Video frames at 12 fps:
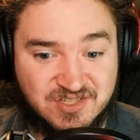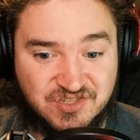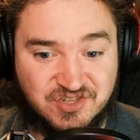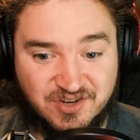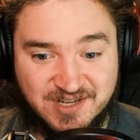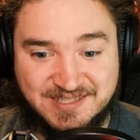is
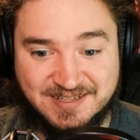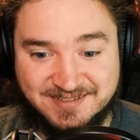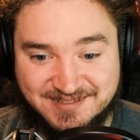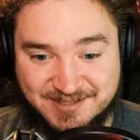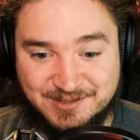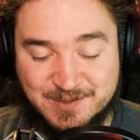starting
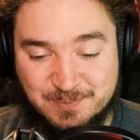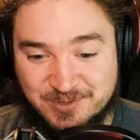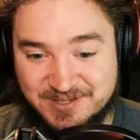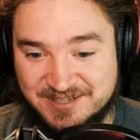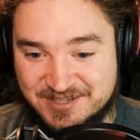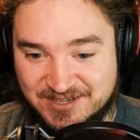to look
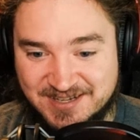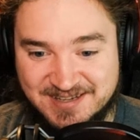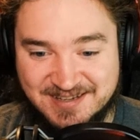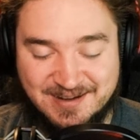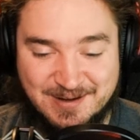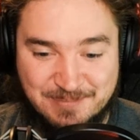pretty
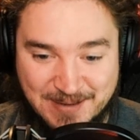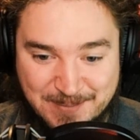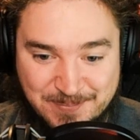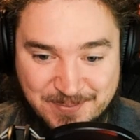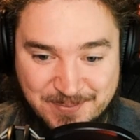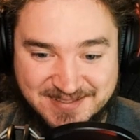good on
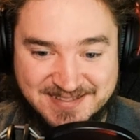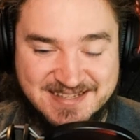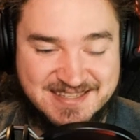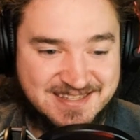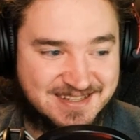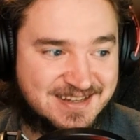paper, at
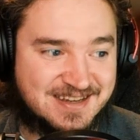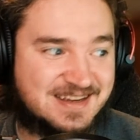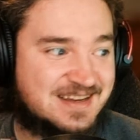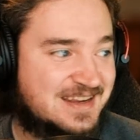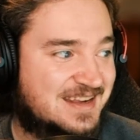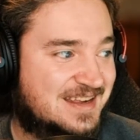least a